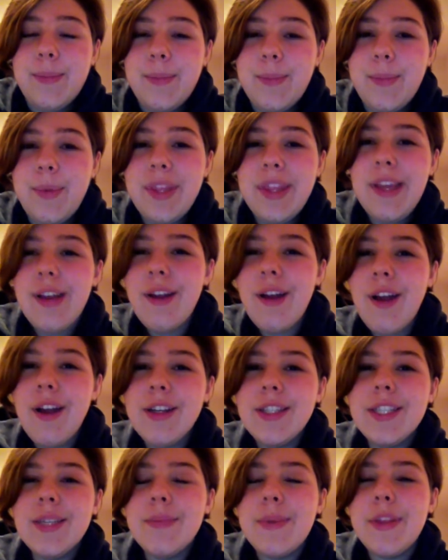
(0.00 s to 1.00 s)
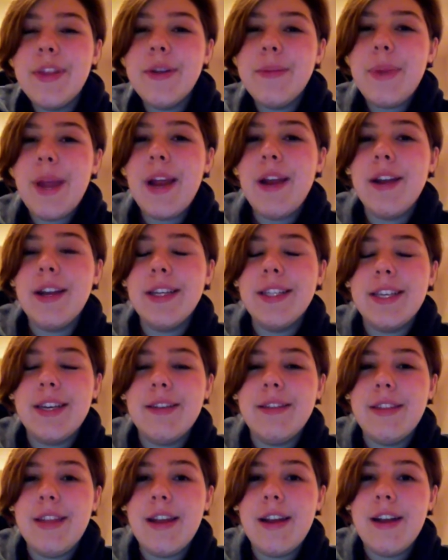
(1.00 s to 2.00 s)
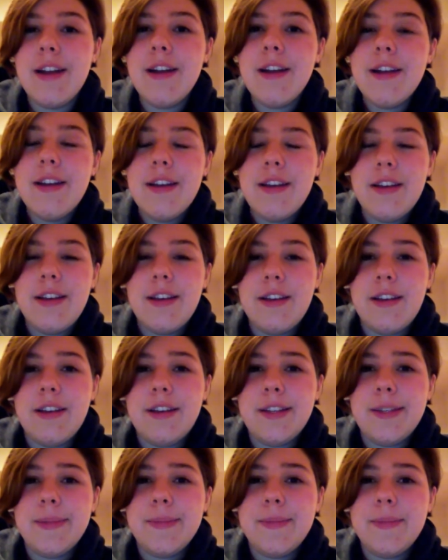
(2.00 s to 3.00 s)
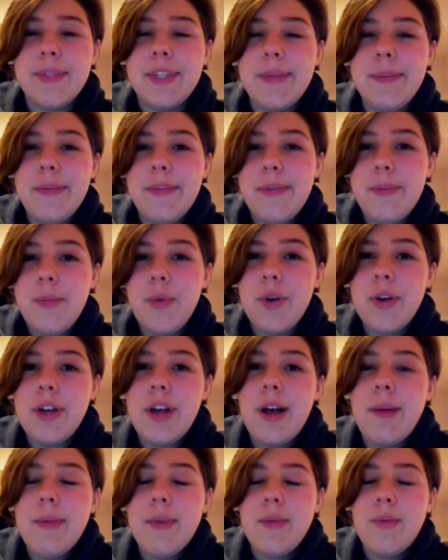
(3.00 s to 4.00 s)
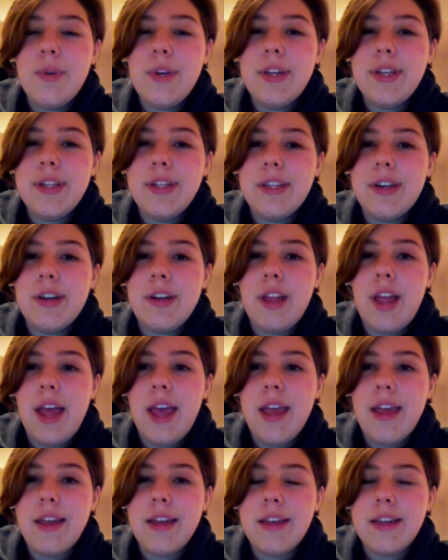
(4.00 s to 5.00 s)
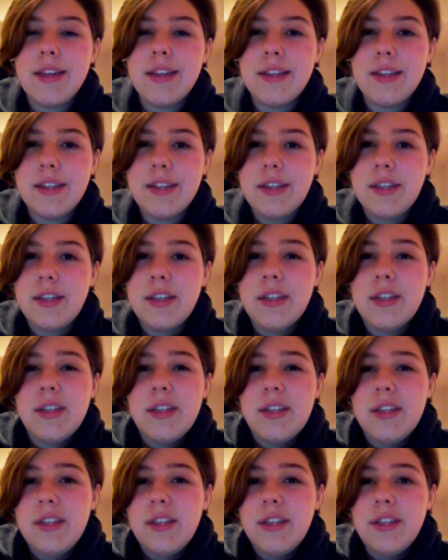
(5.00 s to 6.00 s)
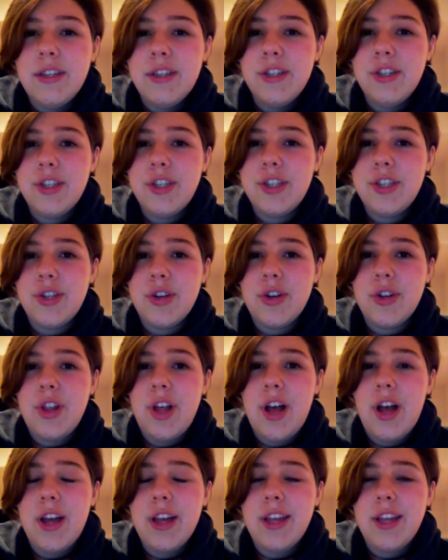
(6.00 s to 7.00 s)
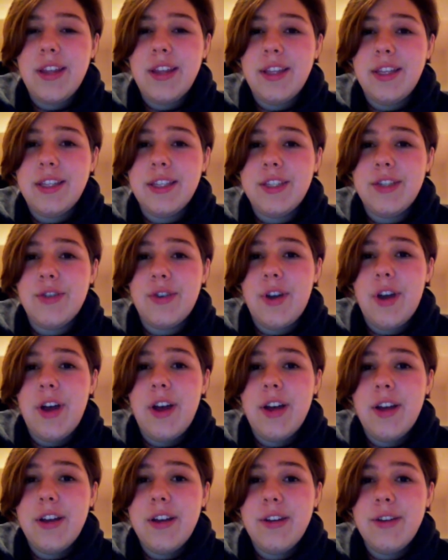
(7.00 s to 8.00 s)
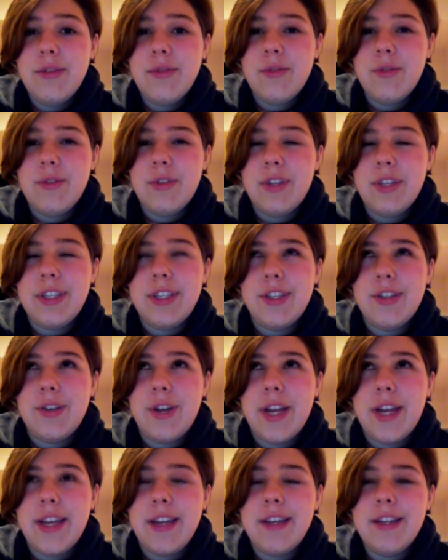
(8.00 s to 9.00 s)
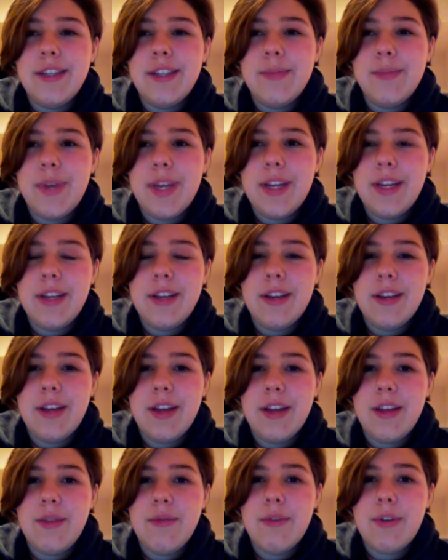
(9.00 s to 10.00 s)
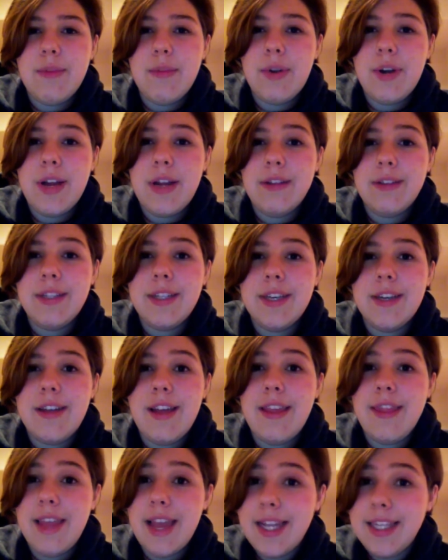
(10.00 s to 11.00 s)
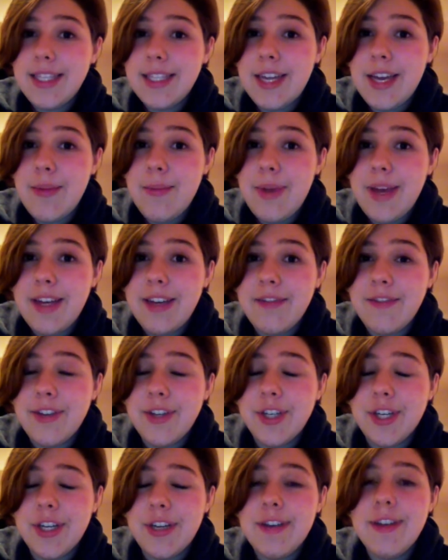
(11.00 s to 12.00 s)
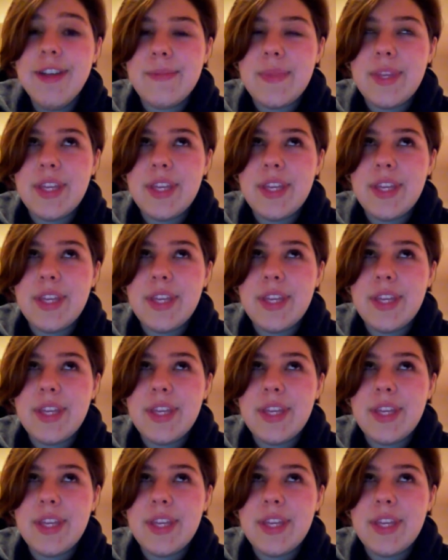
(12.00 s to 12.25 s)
But there are some other pairings out there. Some of the more common ones are like Sherlock and Lestrade, or Lestrade, depending on how you want to pronounce it, and that's not my division.